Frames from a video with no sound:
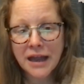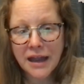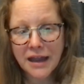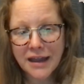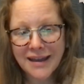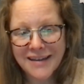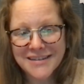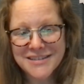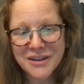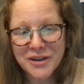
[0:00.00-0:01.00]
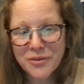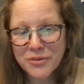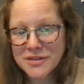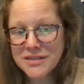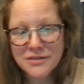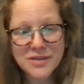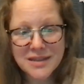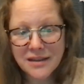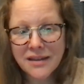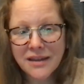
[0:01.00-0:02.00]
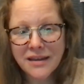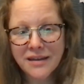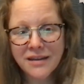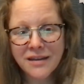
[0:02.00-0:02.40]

and we're still selling